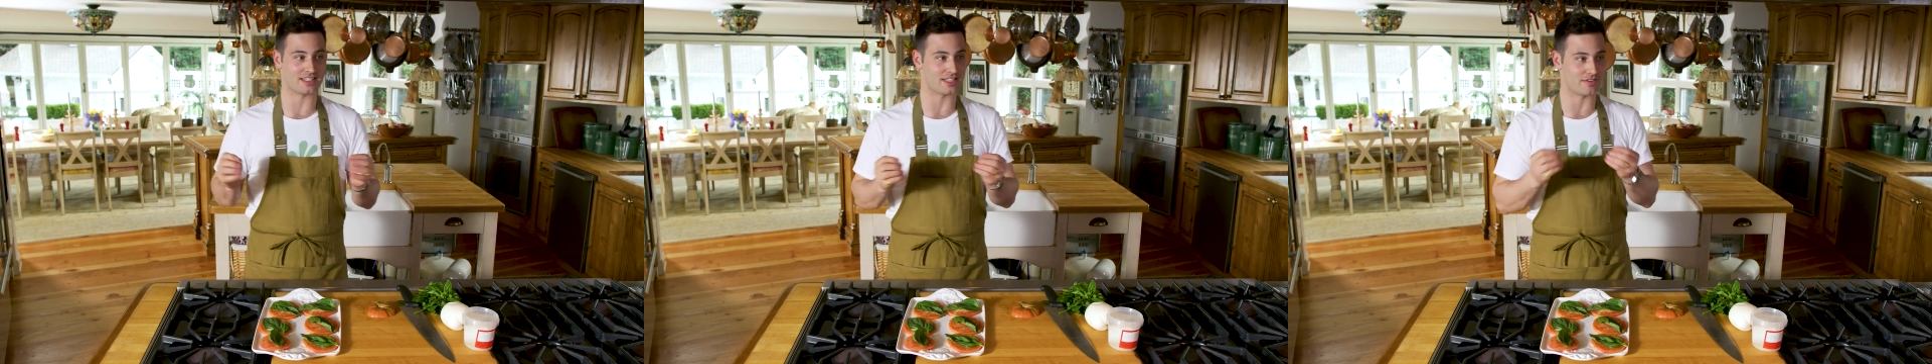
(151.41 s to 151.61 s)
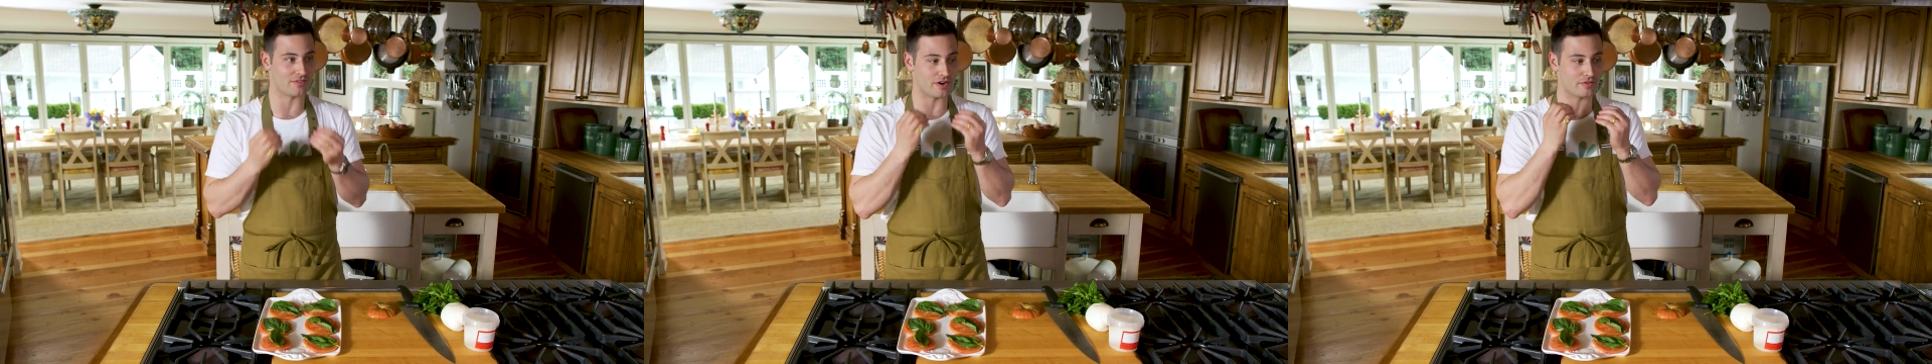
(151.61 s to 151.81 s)

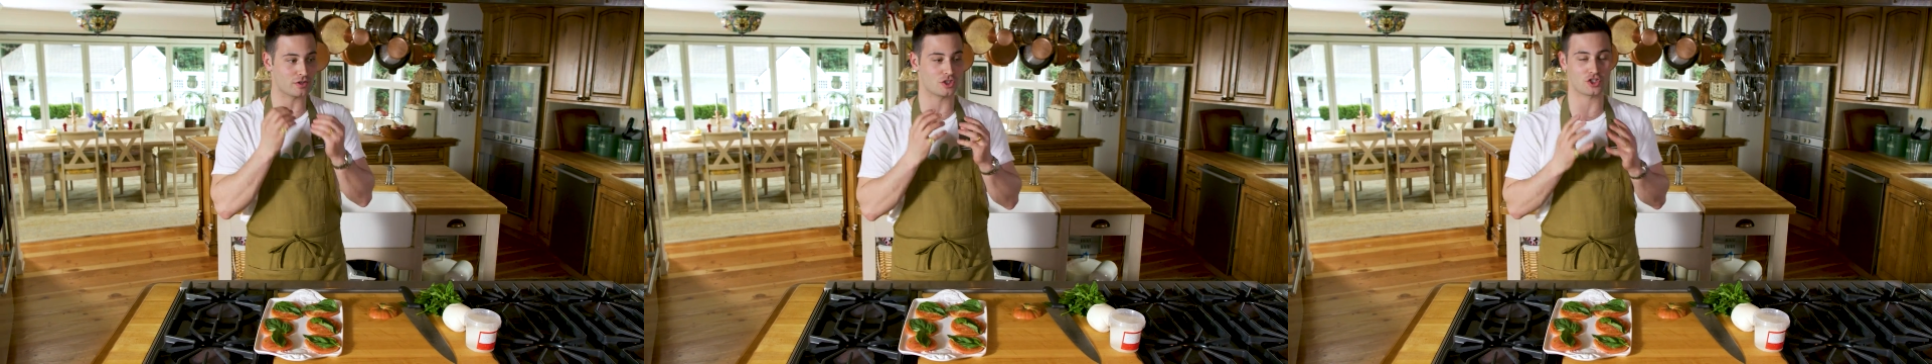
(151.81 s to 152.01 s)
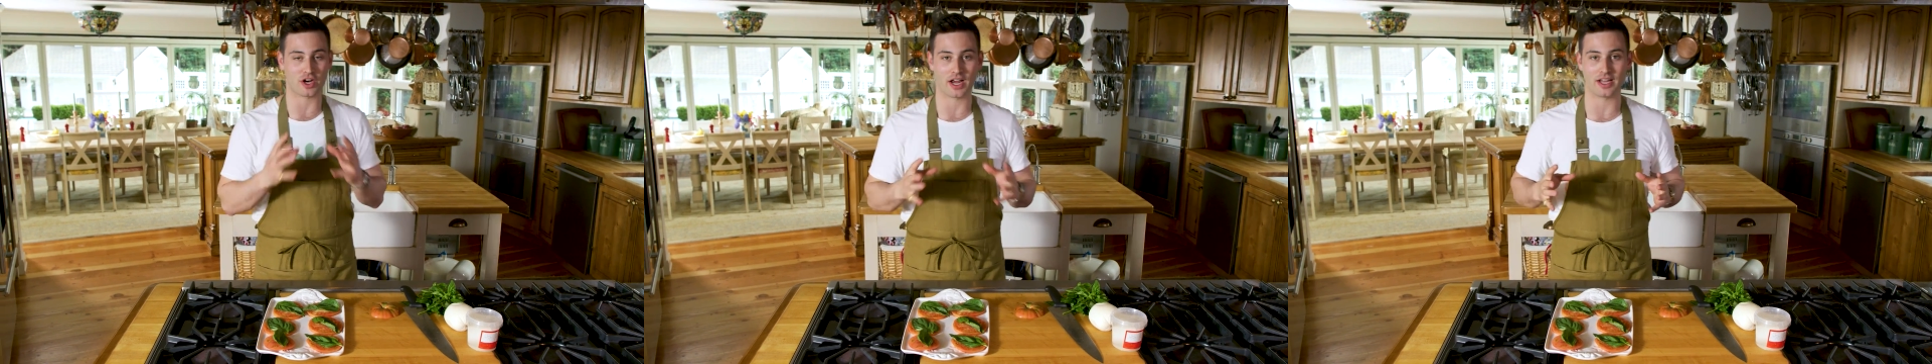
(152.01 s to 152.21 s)
I've never
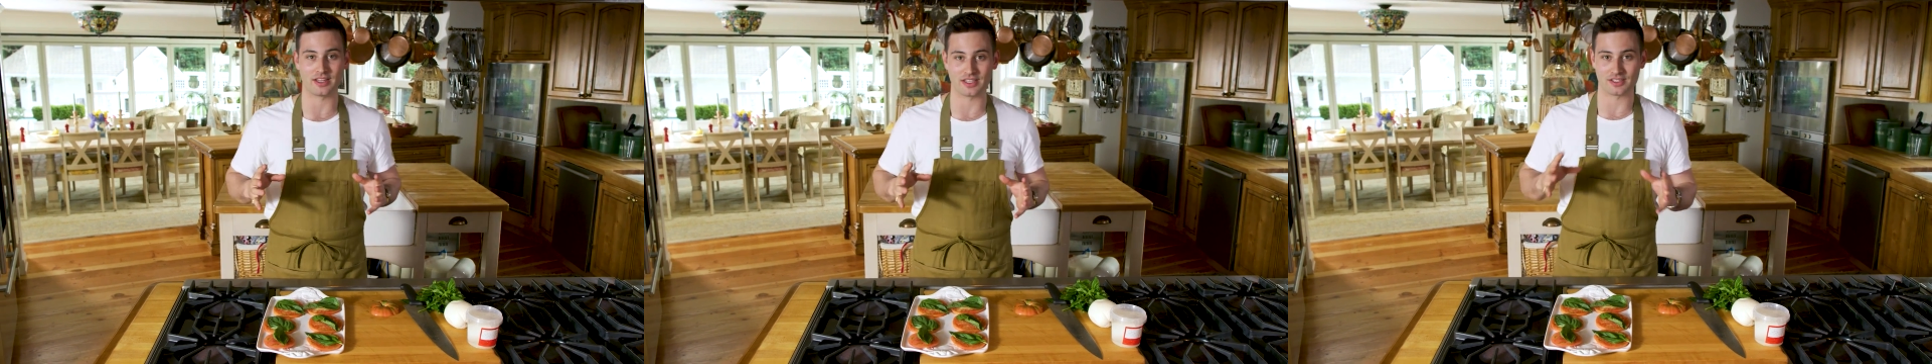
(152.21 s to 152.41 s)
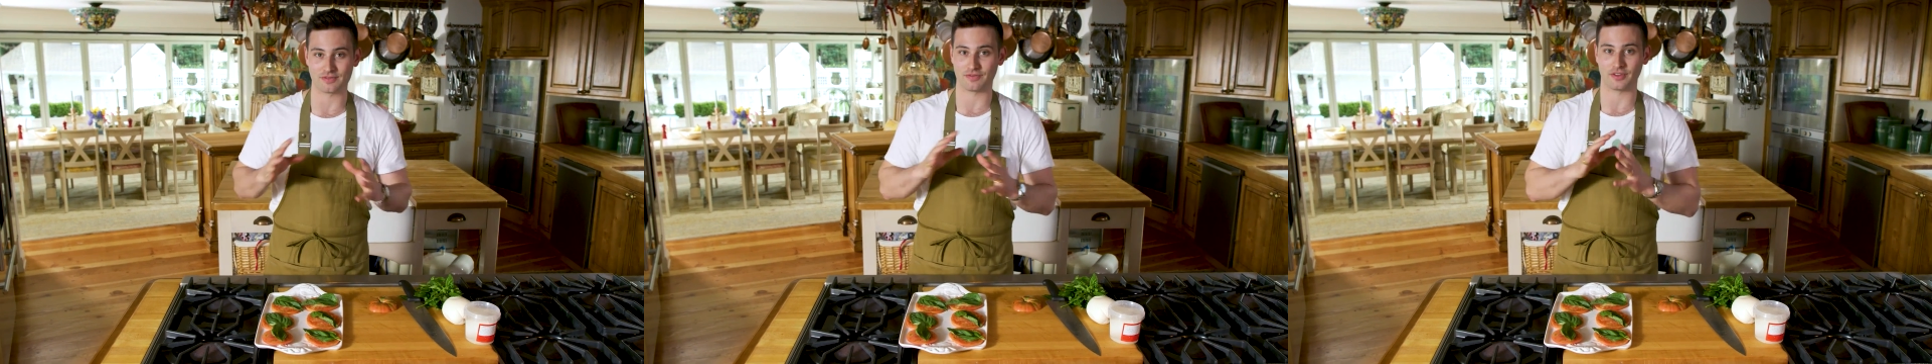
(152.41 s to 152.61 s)
tried
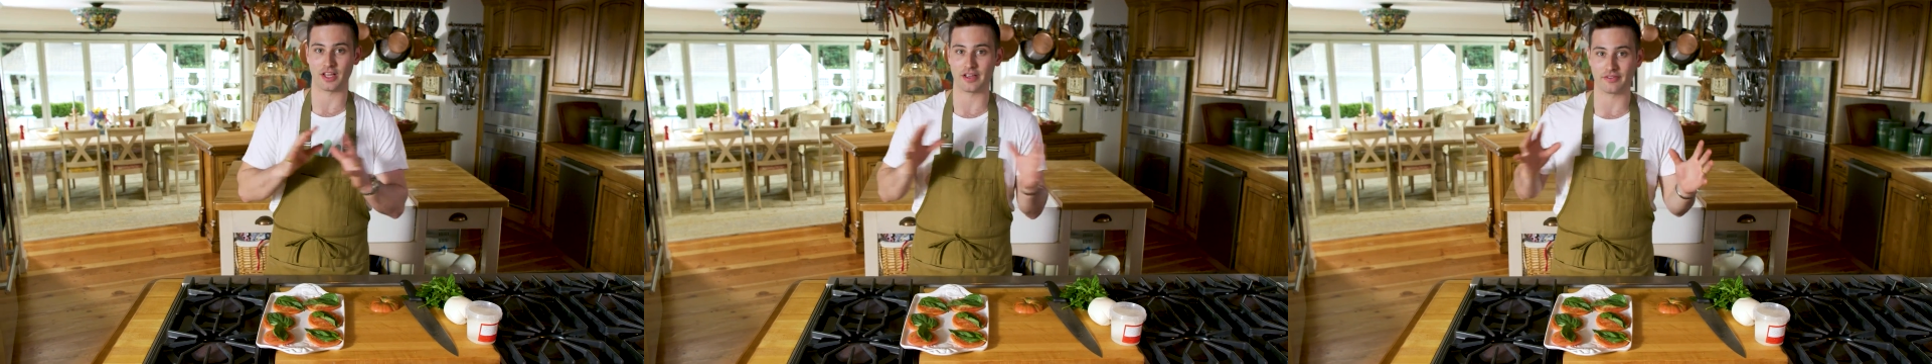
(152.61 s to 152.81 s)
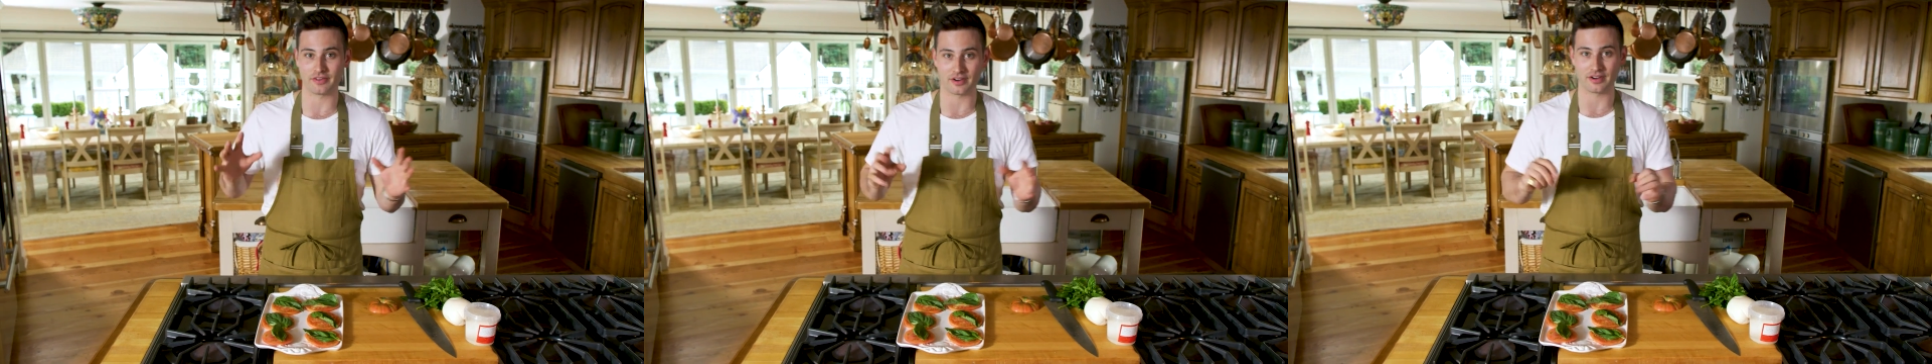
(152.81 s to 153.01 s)
this
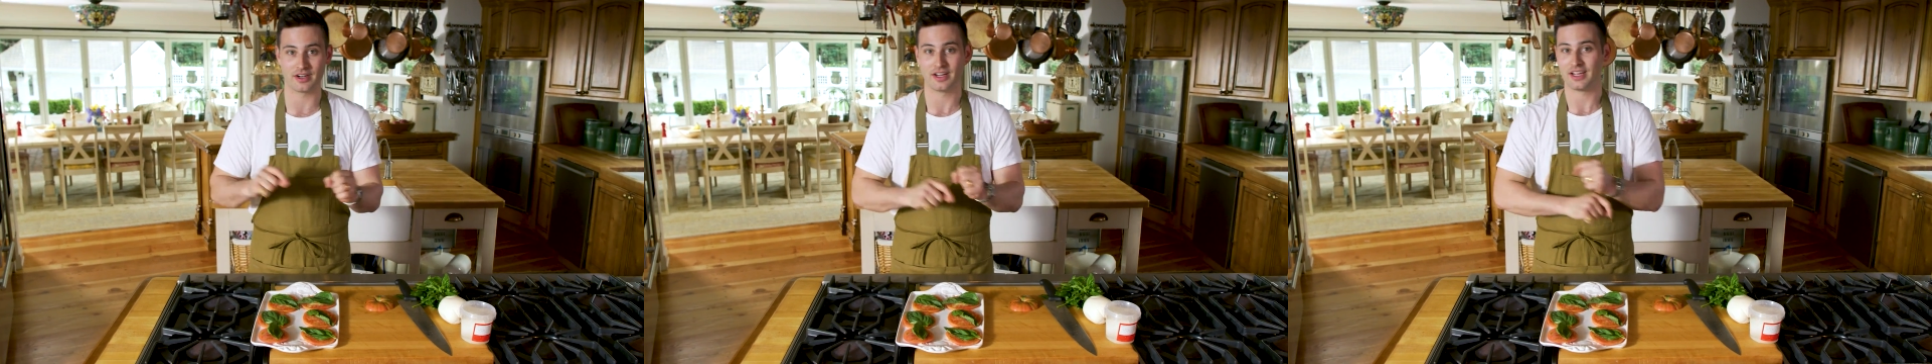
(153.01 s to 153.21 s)
flavor